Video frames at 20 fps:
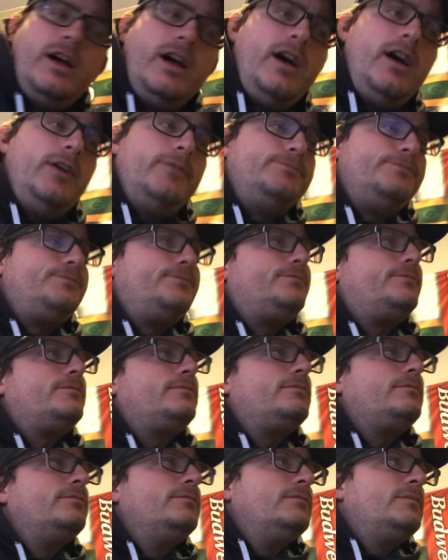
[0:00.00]
Um,
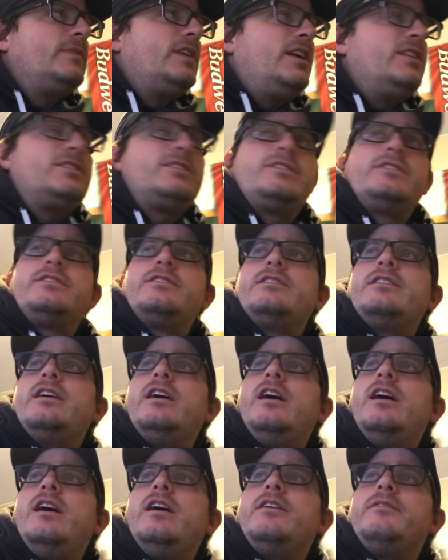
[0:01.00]
it's
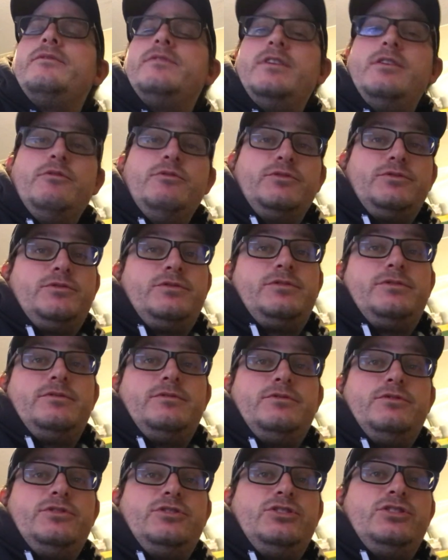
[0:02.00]
uh, it
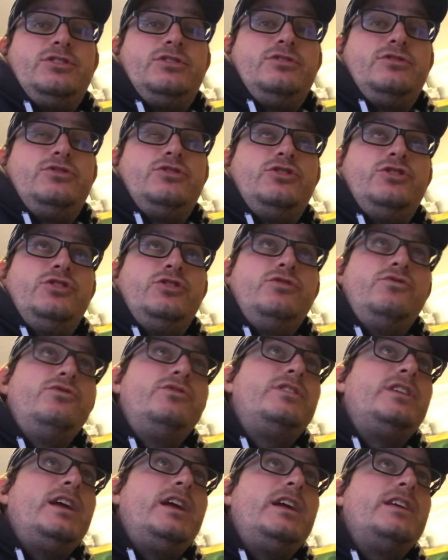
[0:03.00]
was
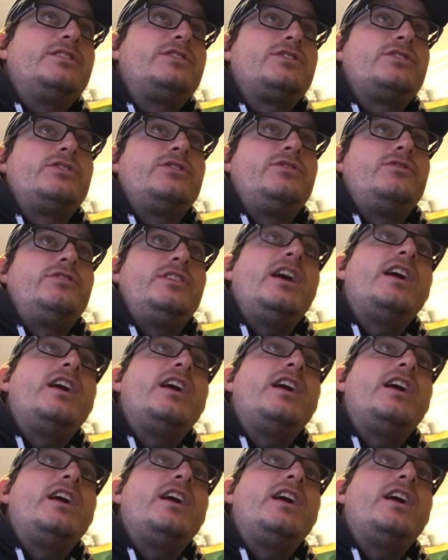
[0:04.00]
two days ago.